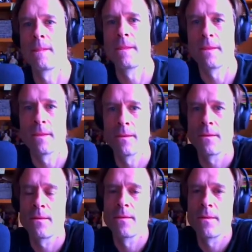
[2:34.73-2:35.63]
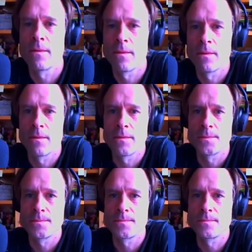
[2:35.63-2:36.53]

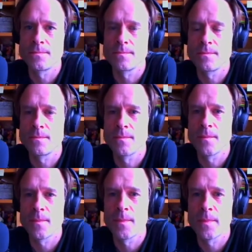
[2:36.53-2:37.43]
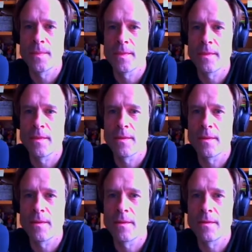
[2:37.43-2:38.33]

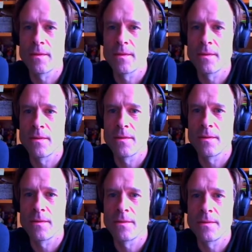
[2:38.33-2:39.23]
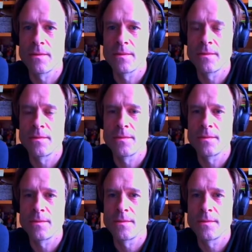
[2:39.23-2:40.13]

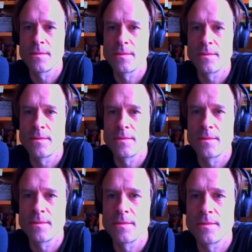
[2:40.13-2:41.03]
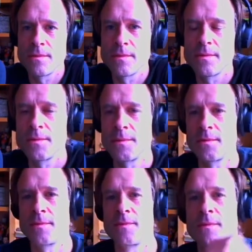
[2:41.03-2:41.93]

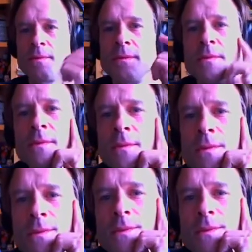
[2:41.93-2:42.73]
[no speech]